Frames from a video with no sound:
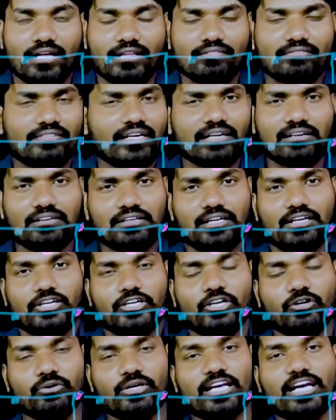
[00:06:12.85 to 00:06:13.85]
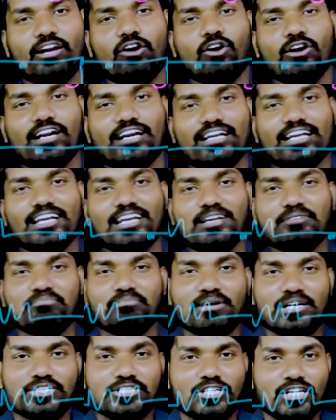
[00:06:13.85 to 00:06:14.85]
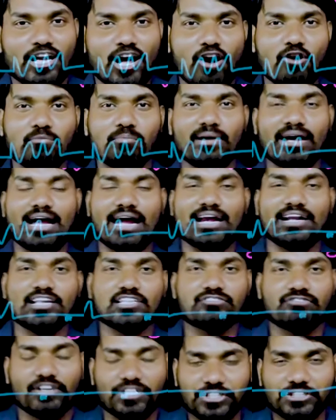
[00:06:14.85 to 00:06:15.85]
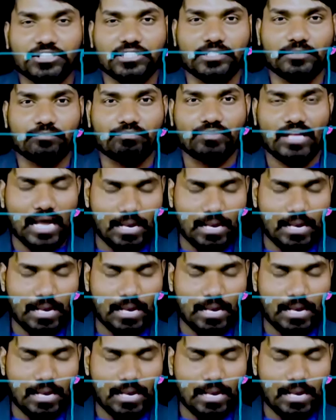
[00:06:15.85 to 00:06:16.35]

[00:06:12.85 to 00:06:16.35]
then, you know, you cannot really measure how my hand is functioning.